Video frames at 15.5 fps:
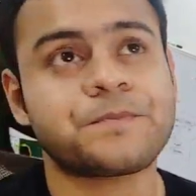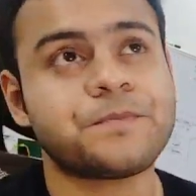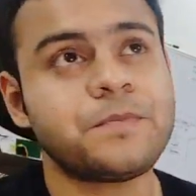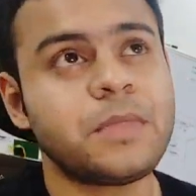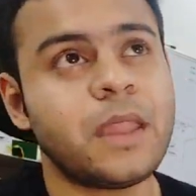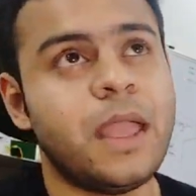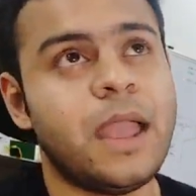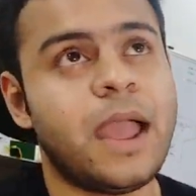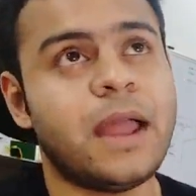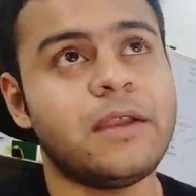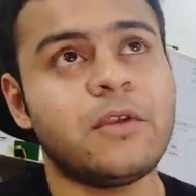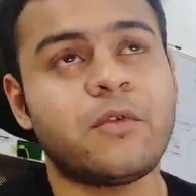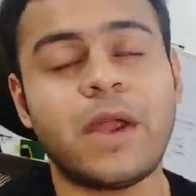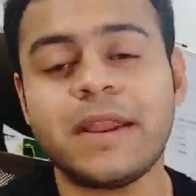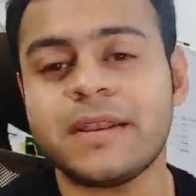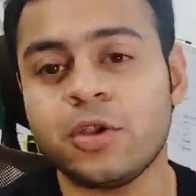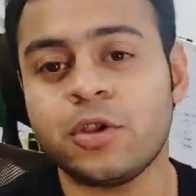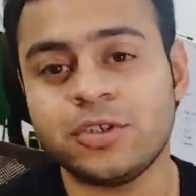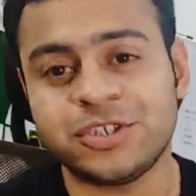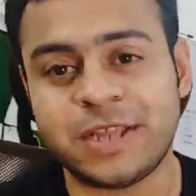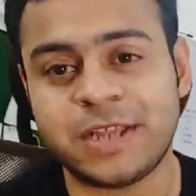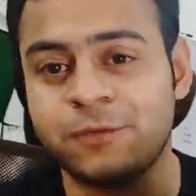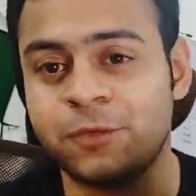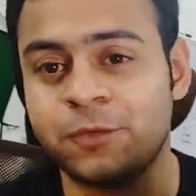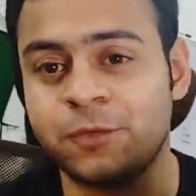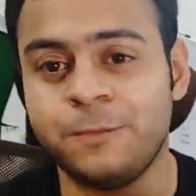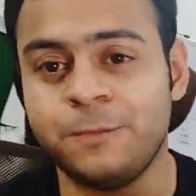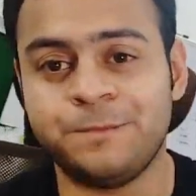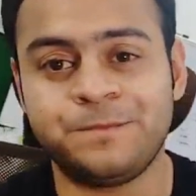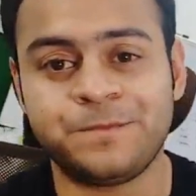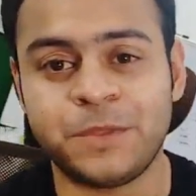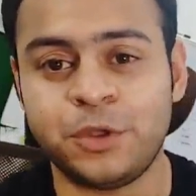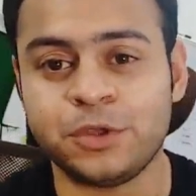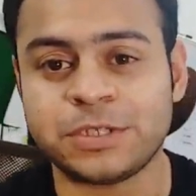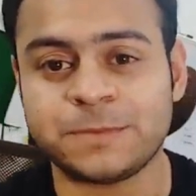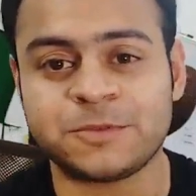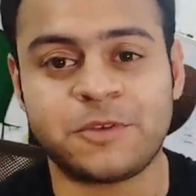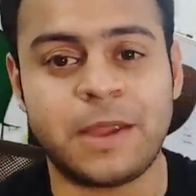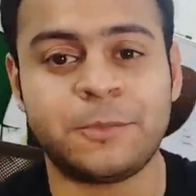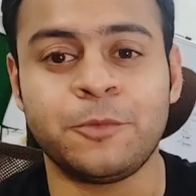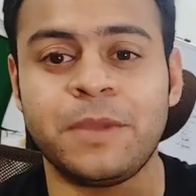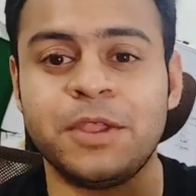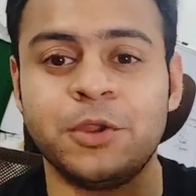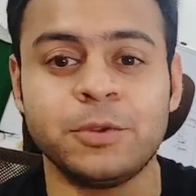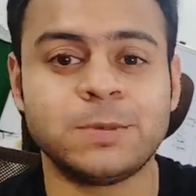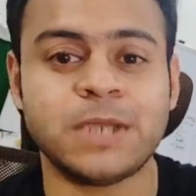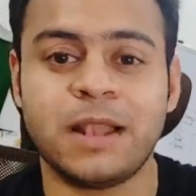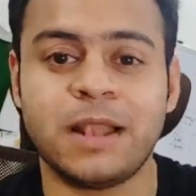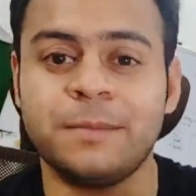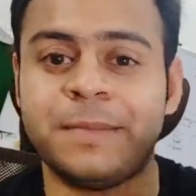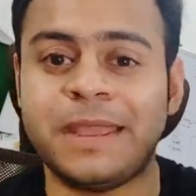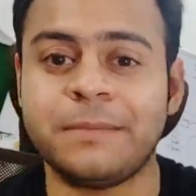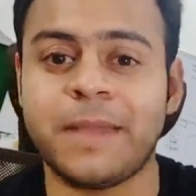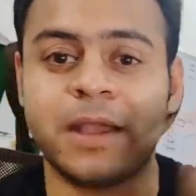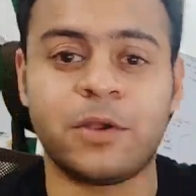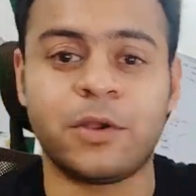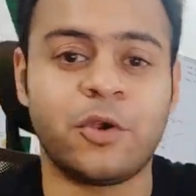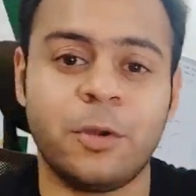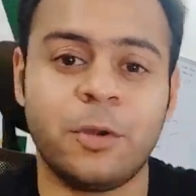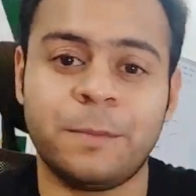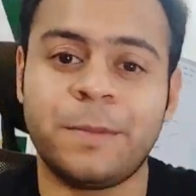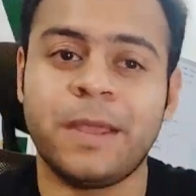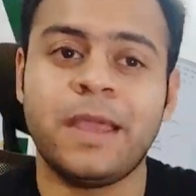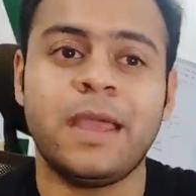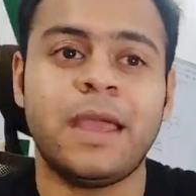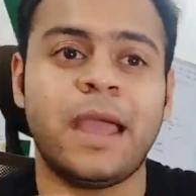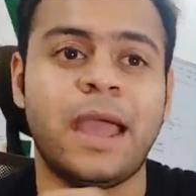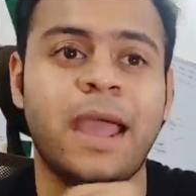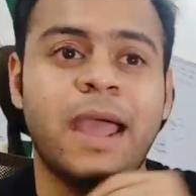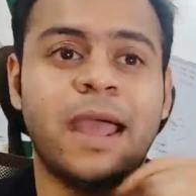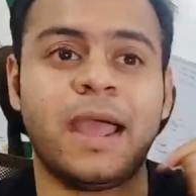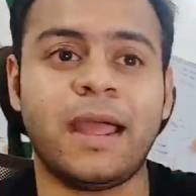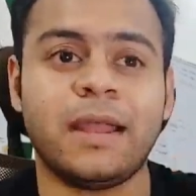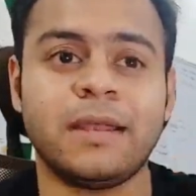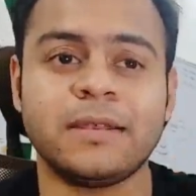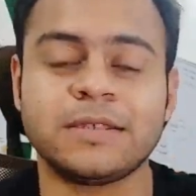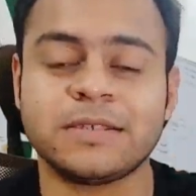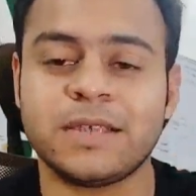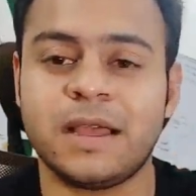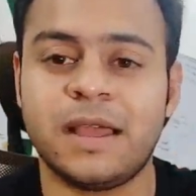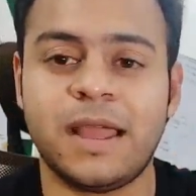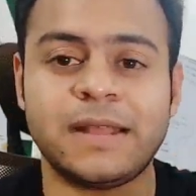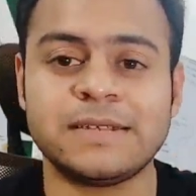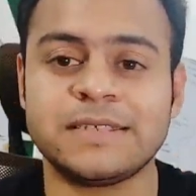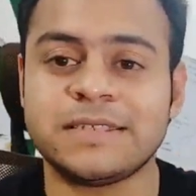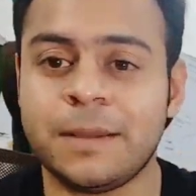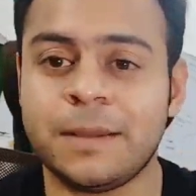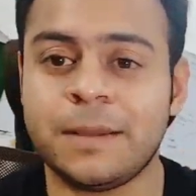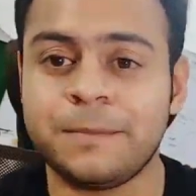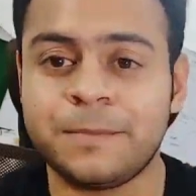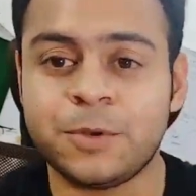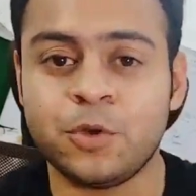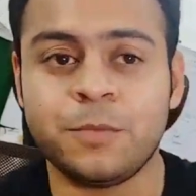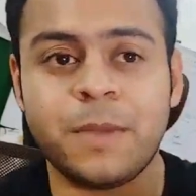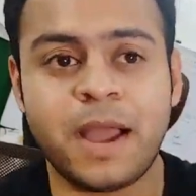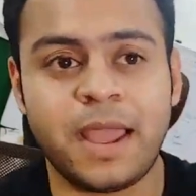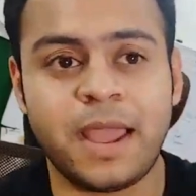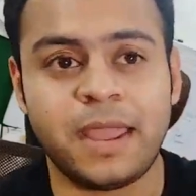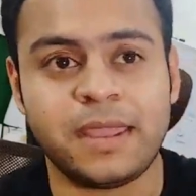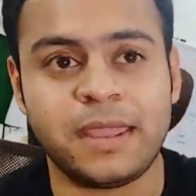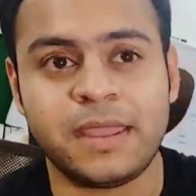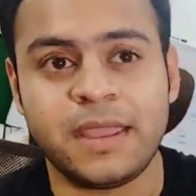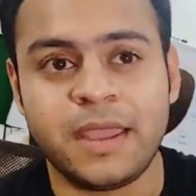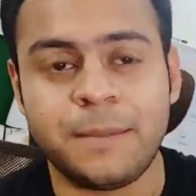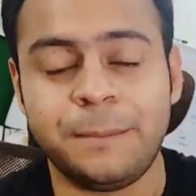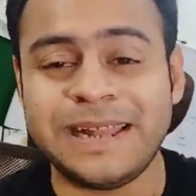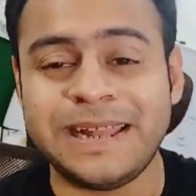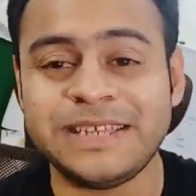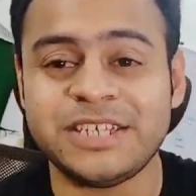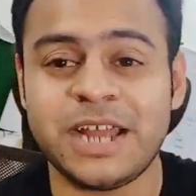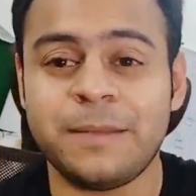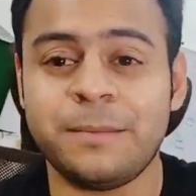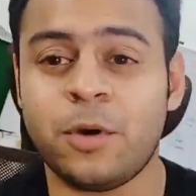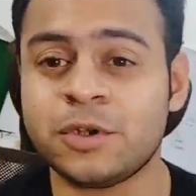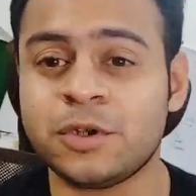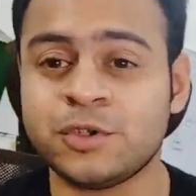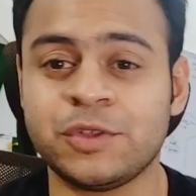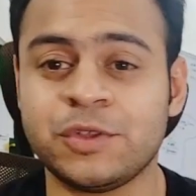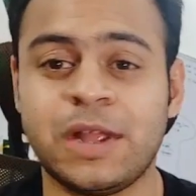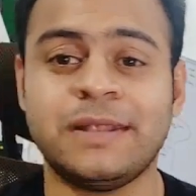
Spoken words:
and right now you just have to subscribe to my YouTube channel, be in my group, and sub to my ManyChat bot, so